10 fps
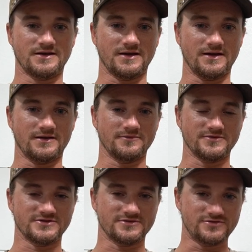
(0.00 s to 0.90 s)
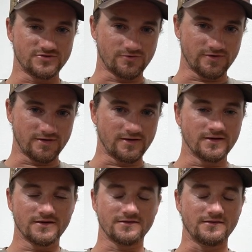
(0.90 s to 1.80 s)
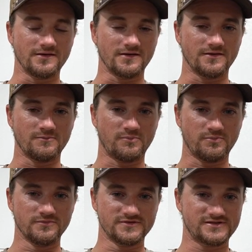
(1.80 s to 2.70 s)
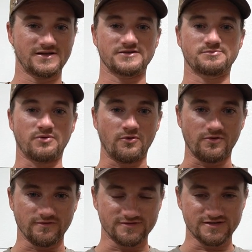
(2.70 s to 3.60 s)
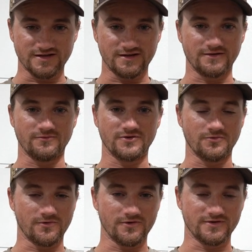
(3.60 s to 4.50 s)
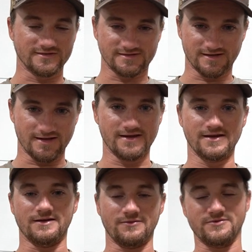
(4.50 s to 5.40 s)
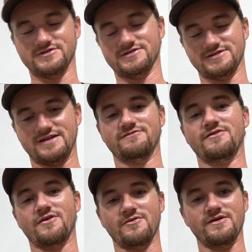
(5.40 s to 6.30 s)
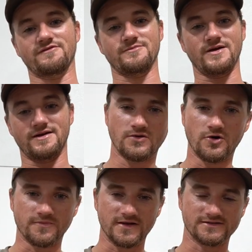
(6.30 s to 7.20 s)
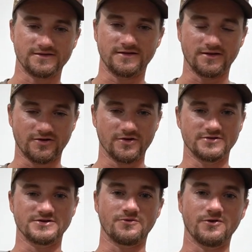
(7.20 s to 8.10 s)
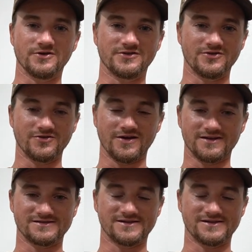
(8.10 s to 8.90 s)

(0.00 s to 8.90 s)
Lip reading: and we should join the cesspool of sin and what the world is today, and we should stay far away from that. I hope that's an encouraging word to you guys